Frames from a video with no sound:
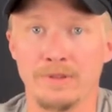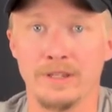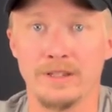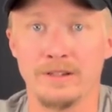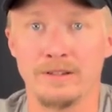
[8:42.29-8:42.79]

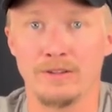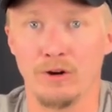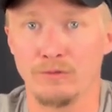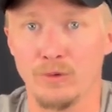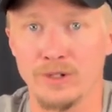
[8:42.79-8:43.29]
in
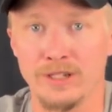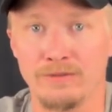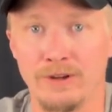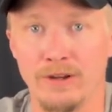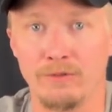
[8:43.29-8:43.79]
our 14.5
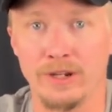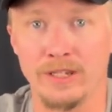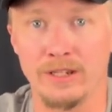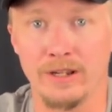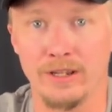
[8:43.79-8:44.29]

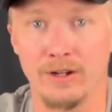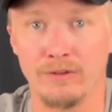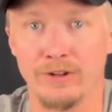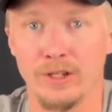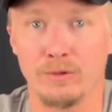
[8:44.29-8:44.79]
RECCE IAR
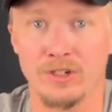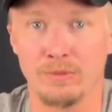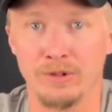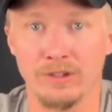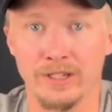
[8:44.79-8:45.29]
video, which I'll
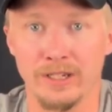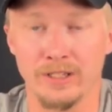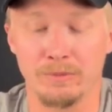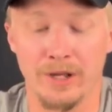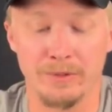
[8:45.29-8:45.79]
put a link on
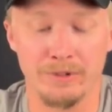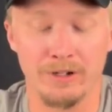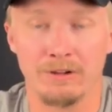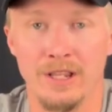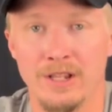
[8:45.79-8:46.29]
the bottom here.